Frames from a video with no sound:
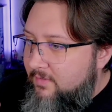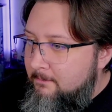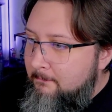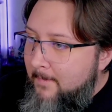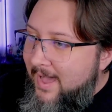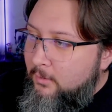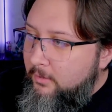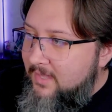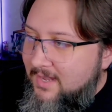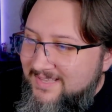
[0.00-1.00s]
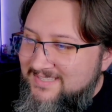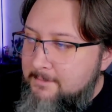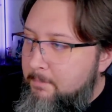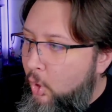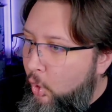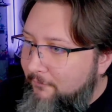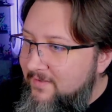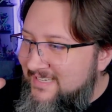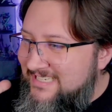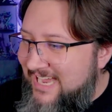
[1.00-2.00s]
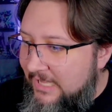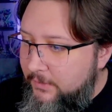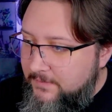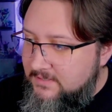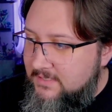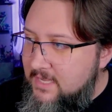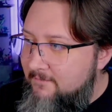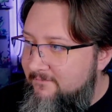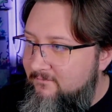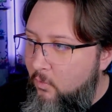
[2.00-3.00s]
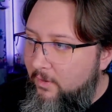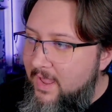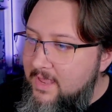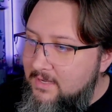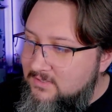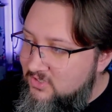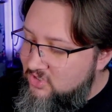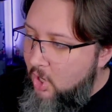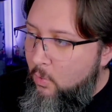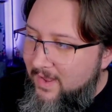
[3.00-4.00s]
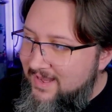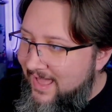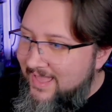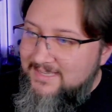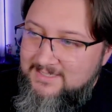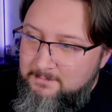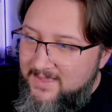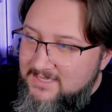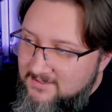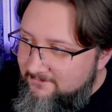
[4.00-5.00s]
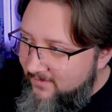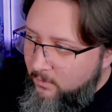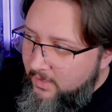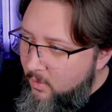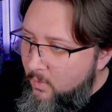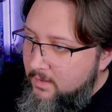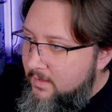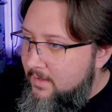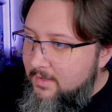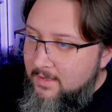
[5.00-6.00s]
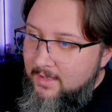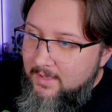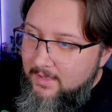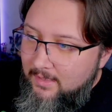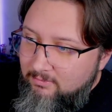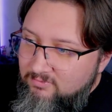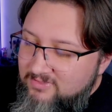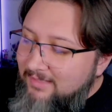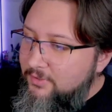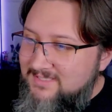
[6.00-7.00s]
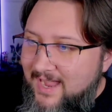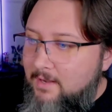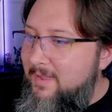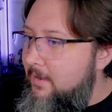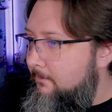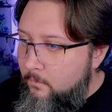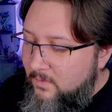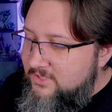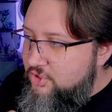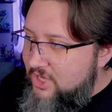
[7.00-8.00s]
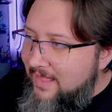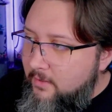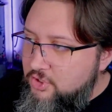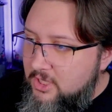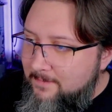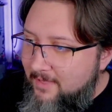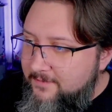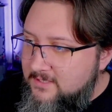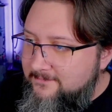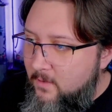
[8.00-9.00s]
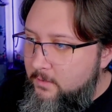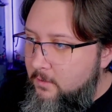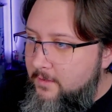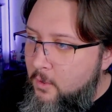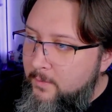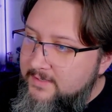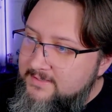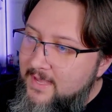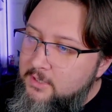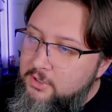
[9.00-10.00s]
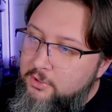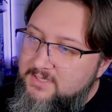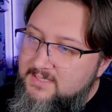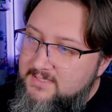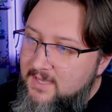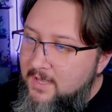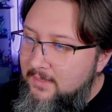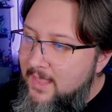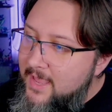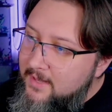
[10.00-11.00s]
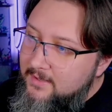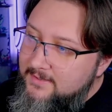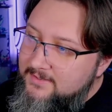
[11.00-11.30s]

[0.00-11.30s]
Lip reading: model kit is the perfect color scheme for a snow and ice based photo. That looks dynamite. What's challenging about this photo though is that your sunlight is